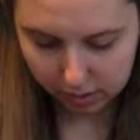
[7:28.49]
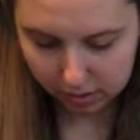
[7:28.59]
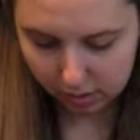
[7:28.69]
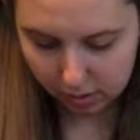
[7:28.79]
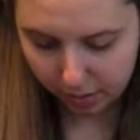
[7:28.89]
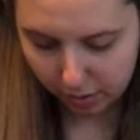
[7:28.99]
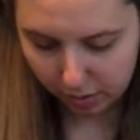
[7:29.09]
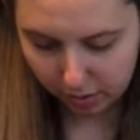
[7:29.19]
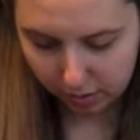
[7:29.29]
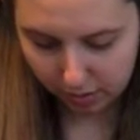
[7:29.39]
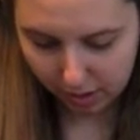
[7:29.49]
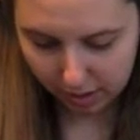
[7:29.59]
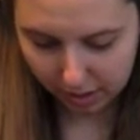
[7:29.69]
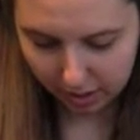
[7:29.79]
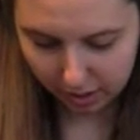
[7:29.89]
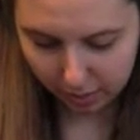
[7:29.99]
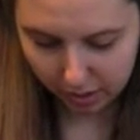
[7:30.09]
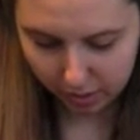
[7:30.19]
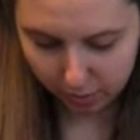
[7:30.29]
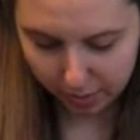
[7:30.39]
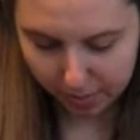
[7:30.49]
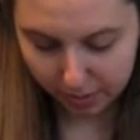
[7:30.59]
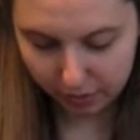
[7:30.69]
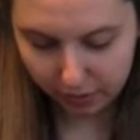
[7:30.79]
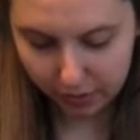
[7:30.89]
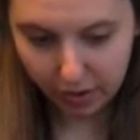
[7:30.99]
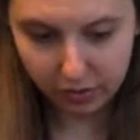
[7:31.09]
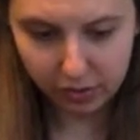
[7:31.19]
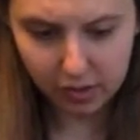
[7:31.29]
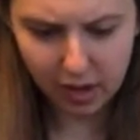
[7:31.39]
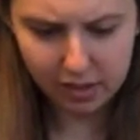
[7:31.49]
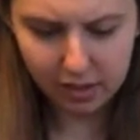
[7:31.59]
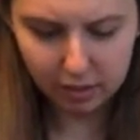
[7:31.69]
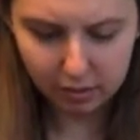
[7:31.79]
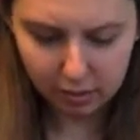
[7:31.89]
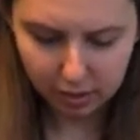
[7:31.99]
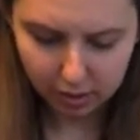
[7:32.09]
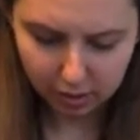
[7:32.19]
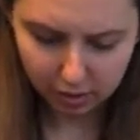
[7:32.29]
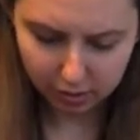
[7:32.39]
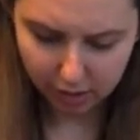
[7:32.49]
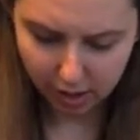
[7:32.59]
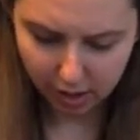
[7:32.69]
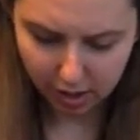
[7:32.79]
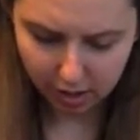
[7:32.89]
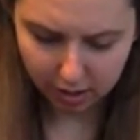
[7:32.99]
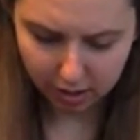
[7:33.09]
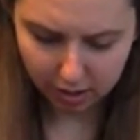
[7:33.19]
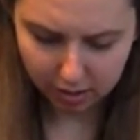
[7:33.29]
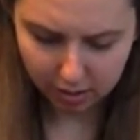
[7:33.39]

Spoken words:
This is the part I like when other people figure out the sizing, because I